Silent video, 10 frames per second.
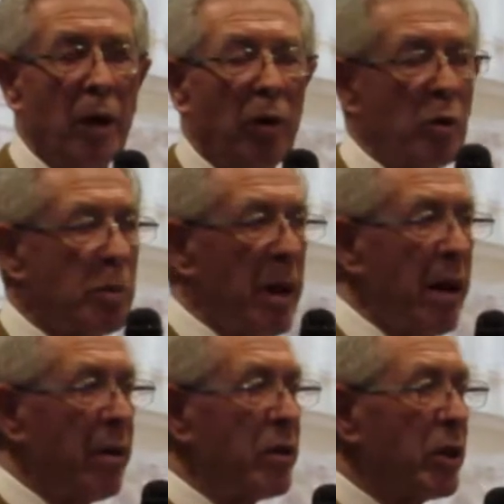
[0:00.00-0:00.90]
whose
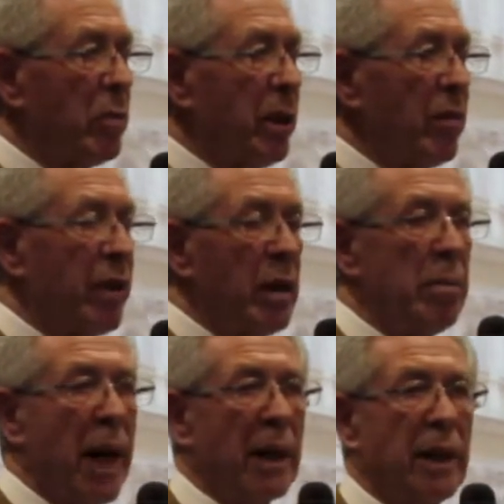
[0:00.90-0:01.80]
parents had been really
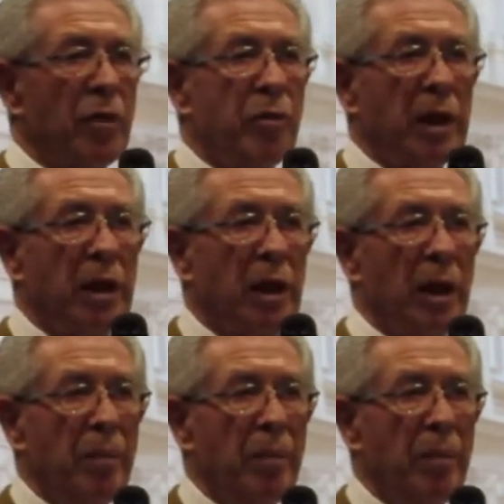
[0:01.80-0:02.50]
badly treated